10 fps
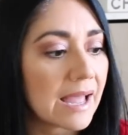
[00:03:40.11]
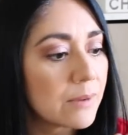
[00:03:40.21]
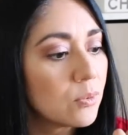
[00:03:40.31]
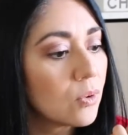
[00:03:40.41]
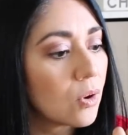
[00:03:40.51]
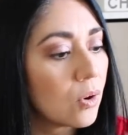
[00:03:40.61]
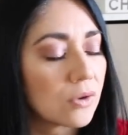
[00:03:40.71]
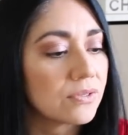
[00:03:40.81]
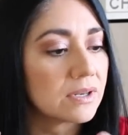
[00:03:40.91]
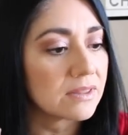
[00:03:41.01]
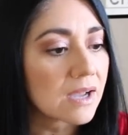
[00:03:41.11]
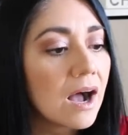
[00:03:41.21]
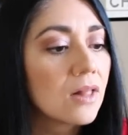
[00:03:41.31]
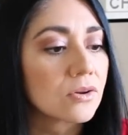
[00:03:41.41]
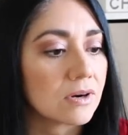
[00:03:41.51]
I will, oh, or the, the
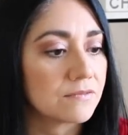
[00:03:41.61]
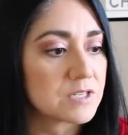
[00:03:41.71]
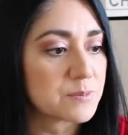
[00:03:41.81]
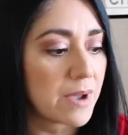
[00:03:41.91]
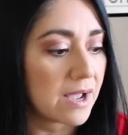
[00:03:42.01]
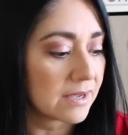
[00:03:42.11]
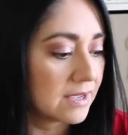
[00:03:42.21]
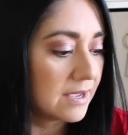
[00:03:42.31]
color of this bag.